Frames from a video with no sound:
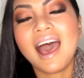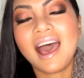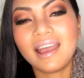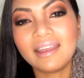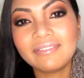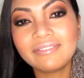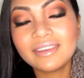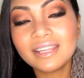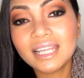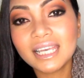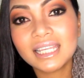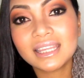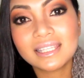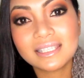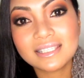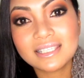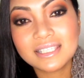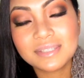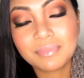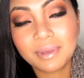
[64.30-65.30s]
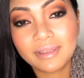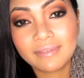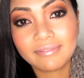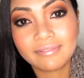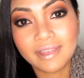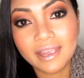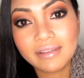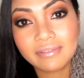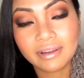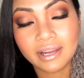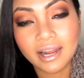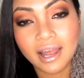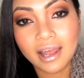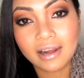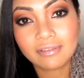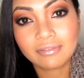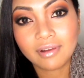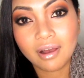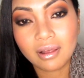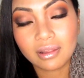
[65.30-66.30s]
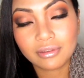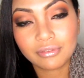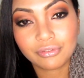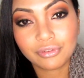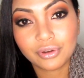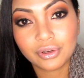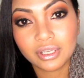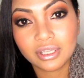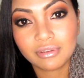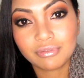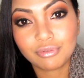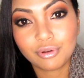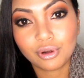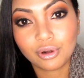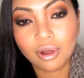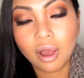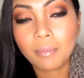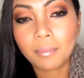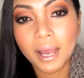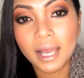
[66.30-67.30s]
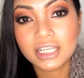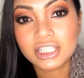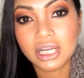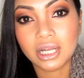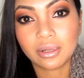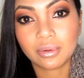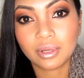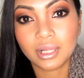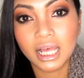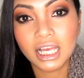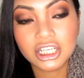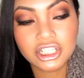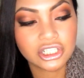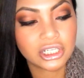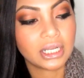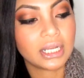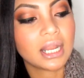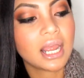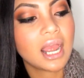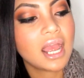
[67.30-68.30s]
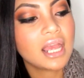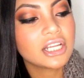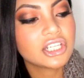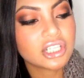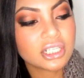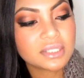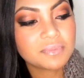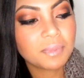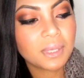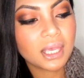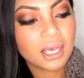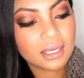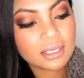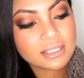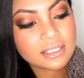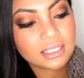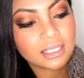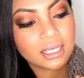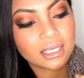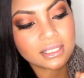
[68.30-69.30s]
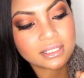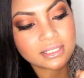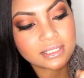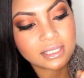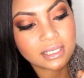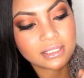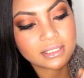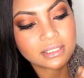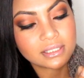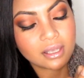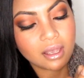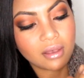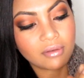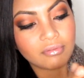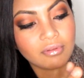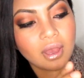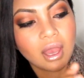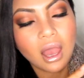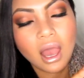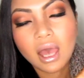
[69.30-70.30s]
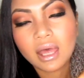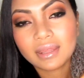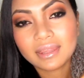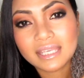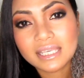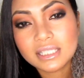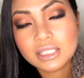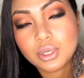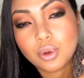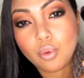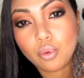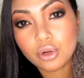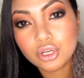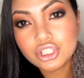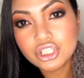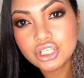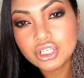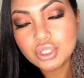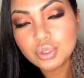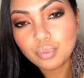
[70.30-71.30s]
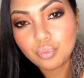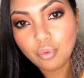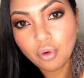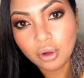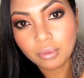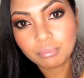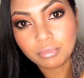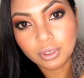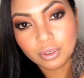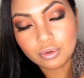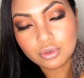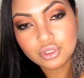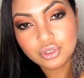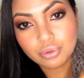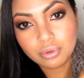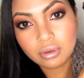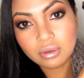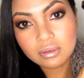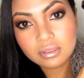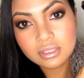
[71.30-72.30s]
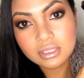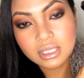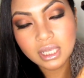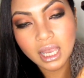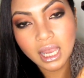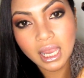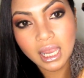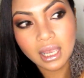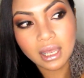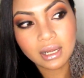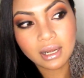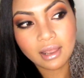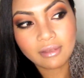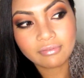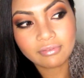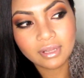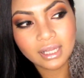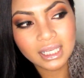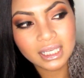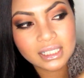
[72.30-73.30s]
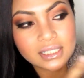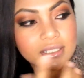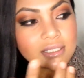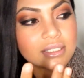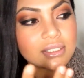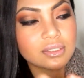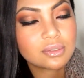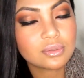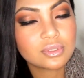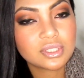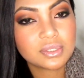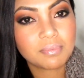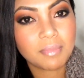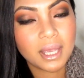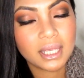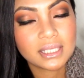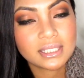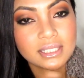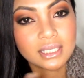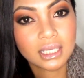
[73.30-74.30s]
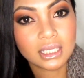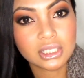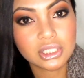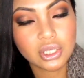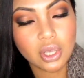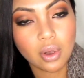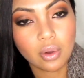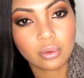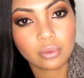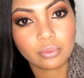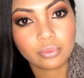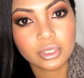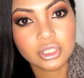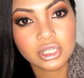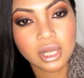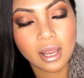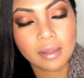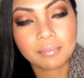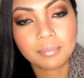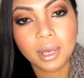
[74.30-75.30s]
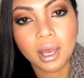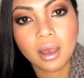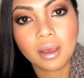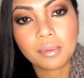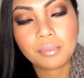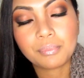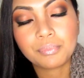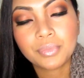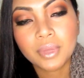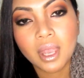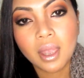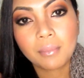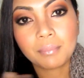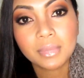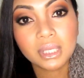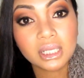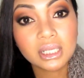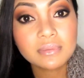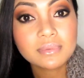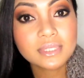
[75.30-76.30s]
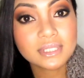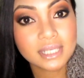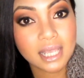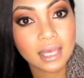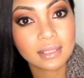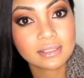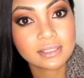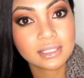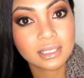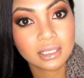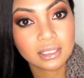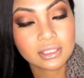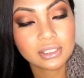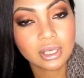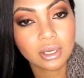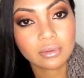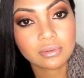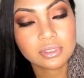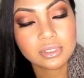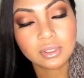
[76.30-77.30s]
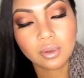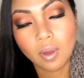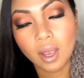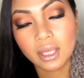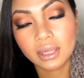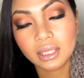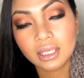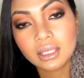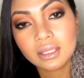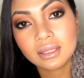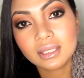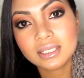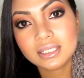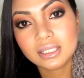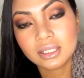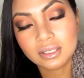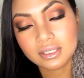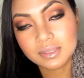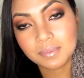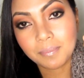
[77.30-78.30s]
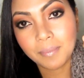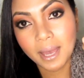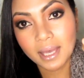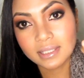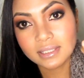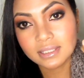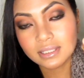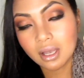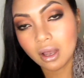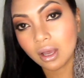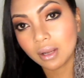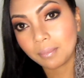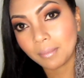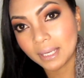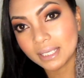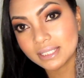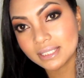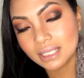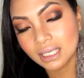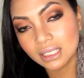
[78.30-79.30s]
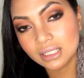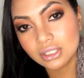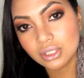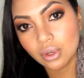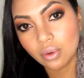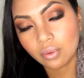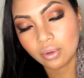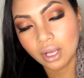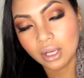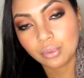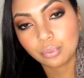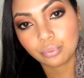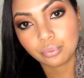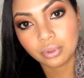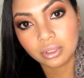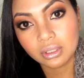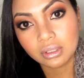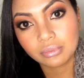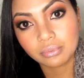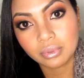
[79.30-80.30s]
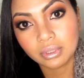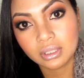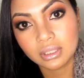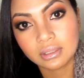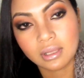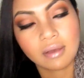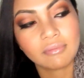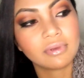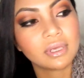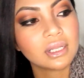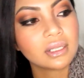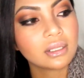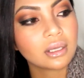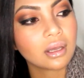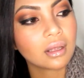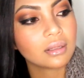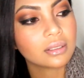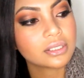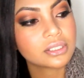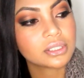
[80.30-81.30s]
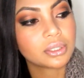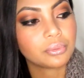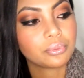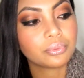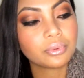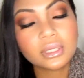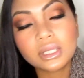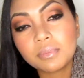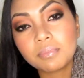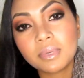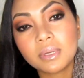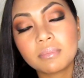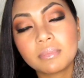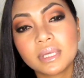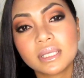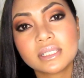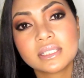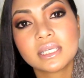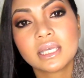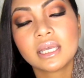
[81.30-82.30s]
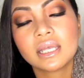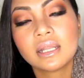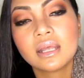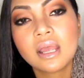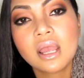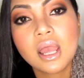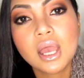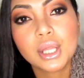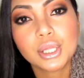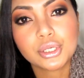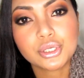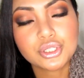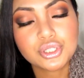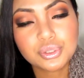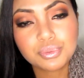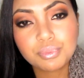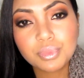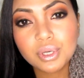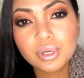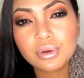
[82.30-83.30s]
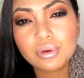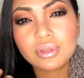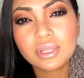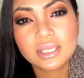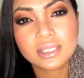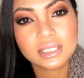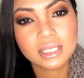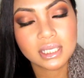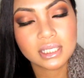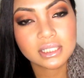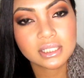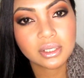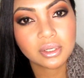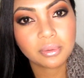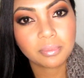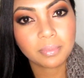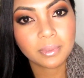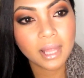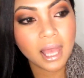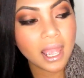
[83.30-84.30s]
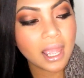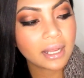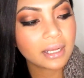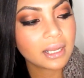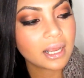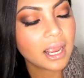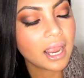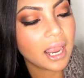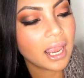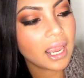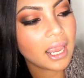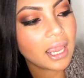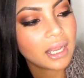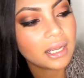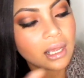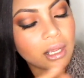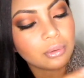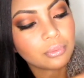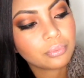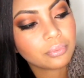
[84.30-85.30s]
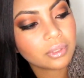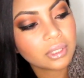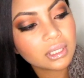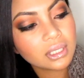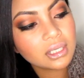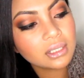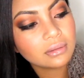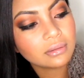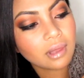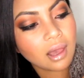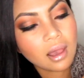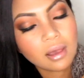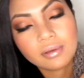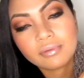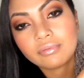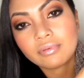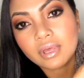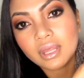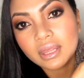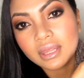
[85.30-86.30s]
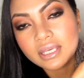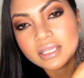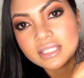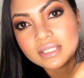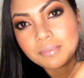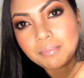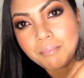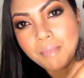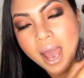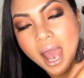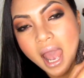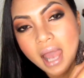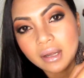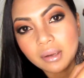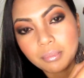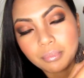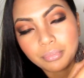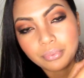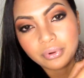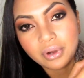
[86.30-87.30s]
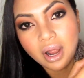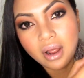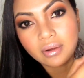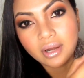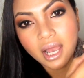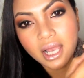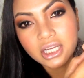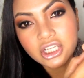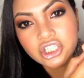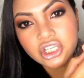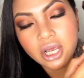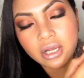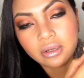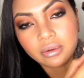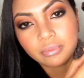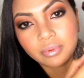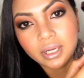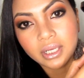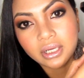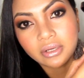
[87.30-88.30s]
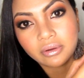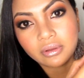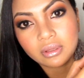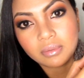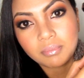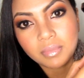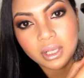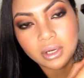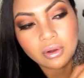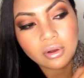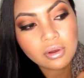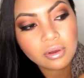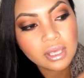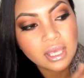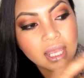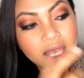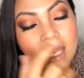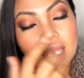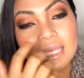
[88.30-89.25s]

I feel like this is my favorite out of all the Fergie Photo Op Eyeshadow collection, just because it consists of these gorgeous warm neutrals, and I feel like it just suits my skin tone, which I'm um, medium to tan skin tone, so I think this looks best on my skin tone. I really really love it. The colors are really pigmented, they're smooth, it's easy to blend, and I really love this matte brown eyeshadow right here in the middle.